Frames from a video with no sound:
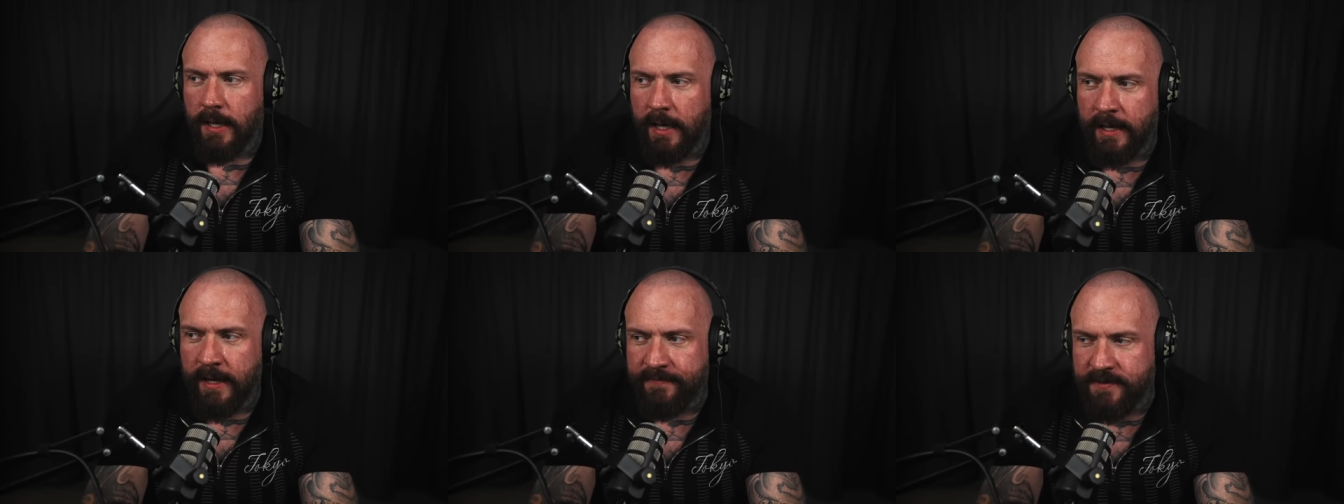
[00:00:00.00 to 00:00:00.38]
And
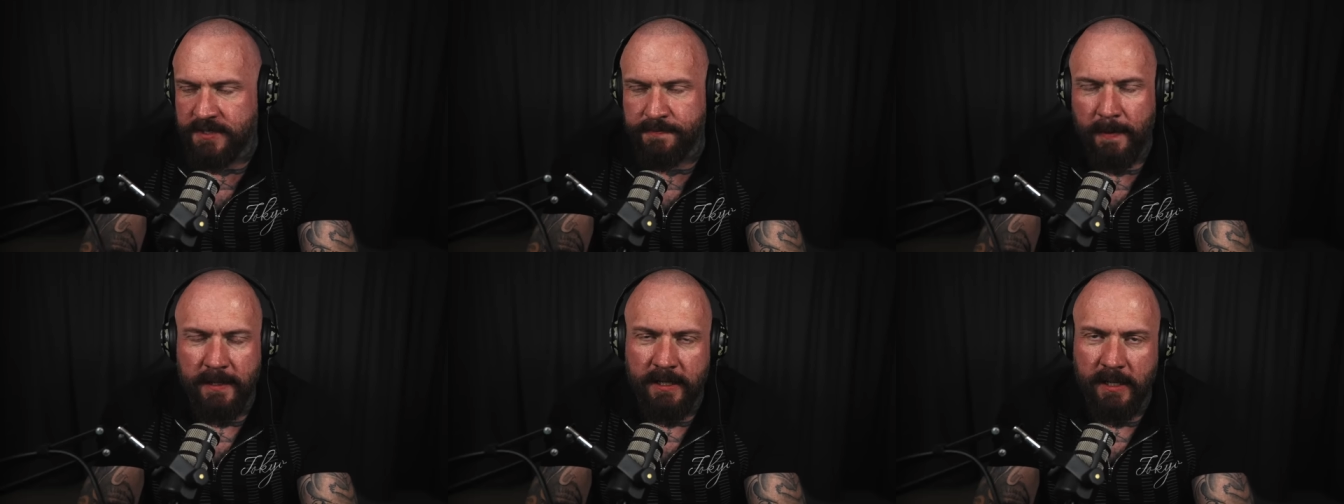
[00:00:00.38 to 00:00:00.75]
after
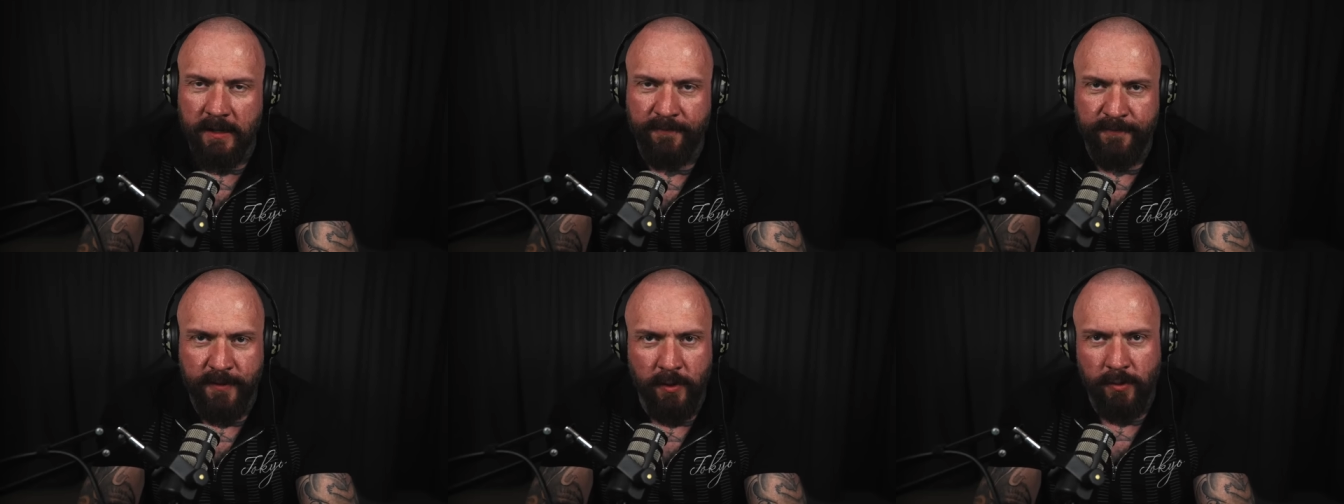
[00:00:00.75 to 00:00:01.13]
spending a
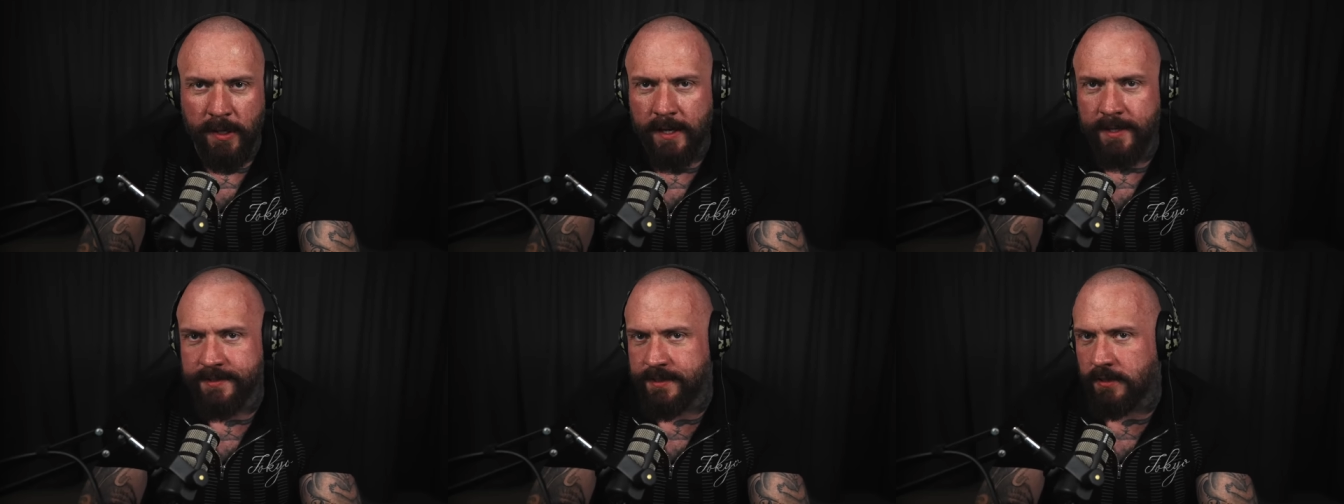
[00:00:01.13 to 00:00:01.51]
few
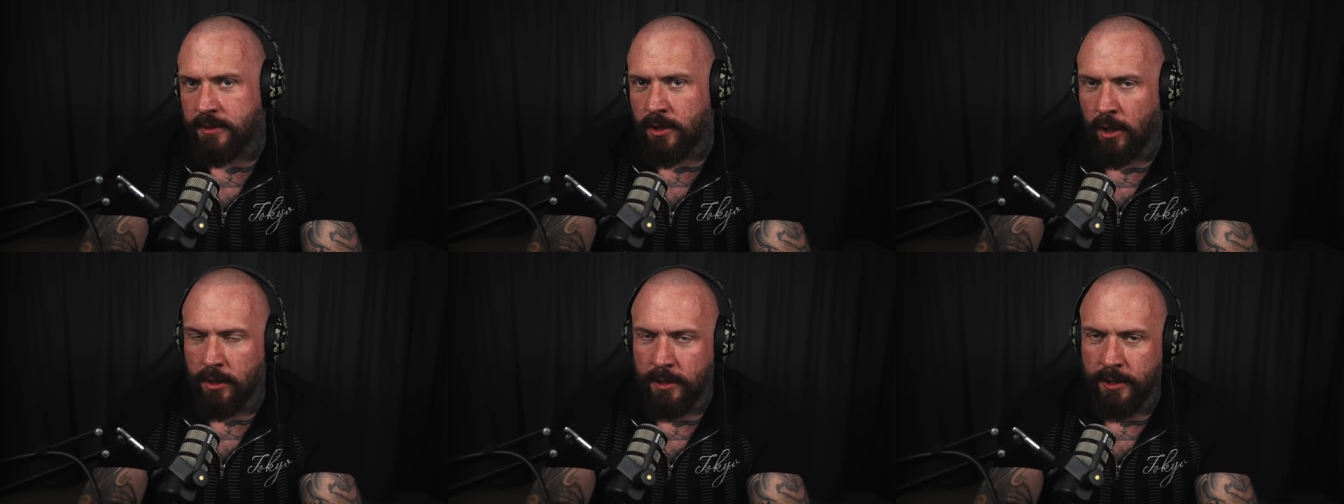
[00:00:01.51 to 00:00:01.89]
years at
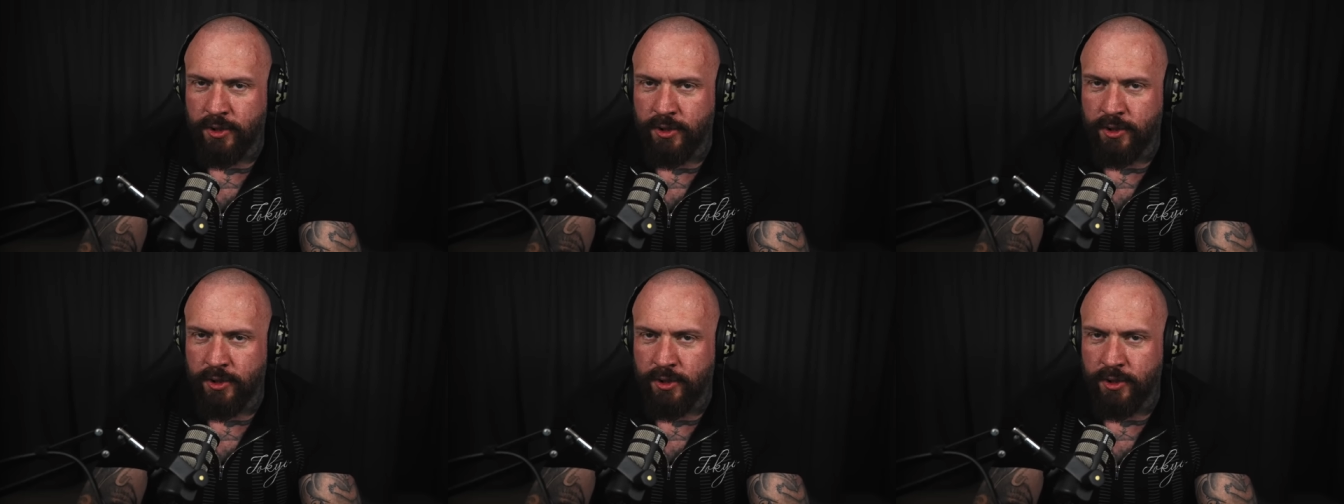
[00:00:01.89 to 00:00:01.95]
college